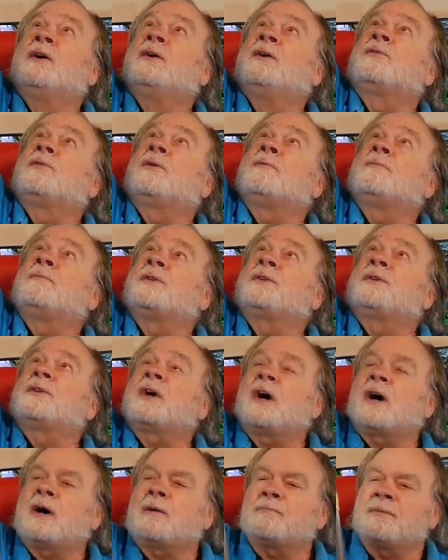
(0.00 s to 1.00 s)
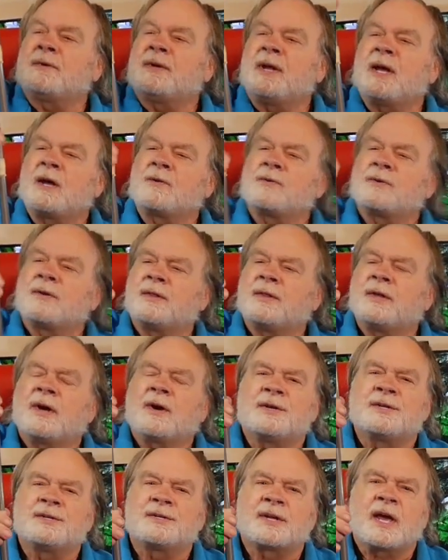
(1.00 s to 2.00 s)
From the top down to there
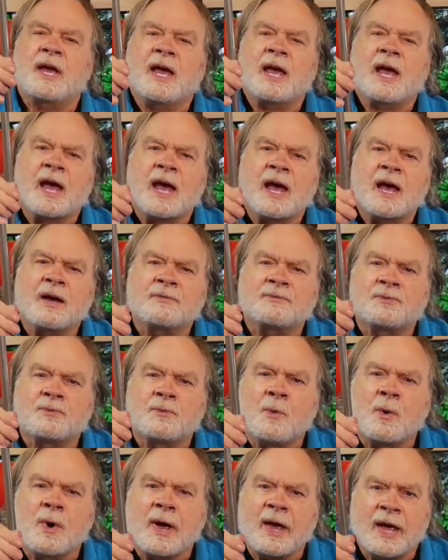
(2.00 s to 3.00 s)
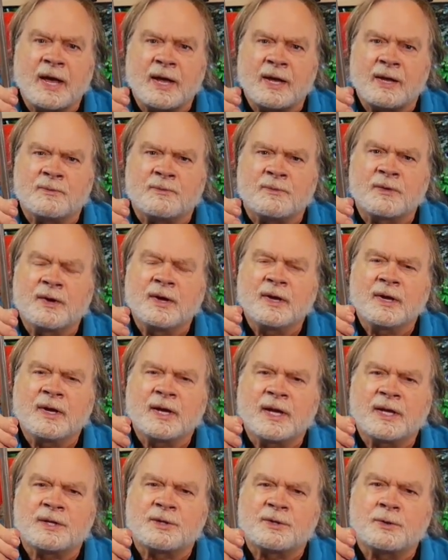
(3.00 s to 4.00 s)
is a half wave
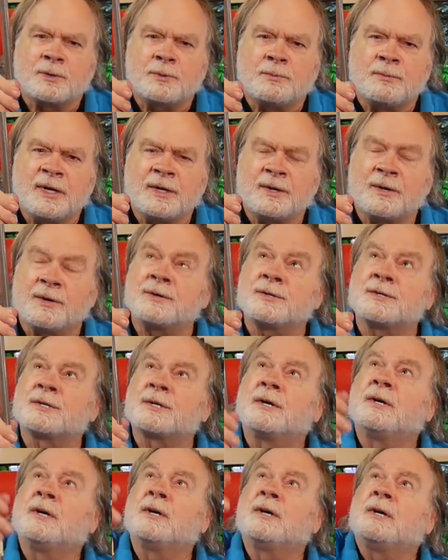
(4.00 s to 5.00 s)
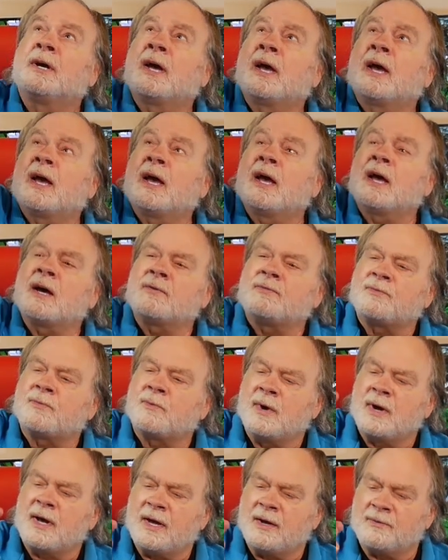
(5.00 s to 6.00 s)
at two meters. A half
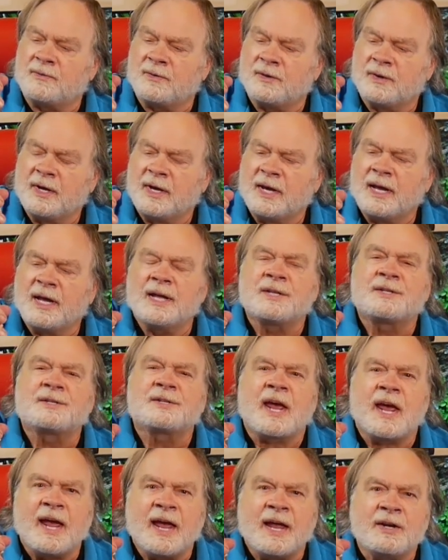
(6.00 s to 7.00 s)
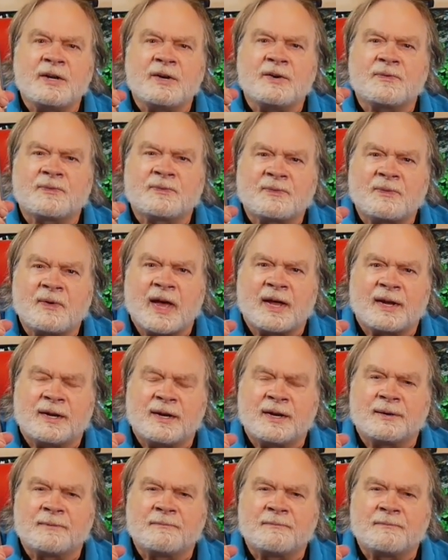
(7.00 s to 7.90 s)
wave. It's end fed.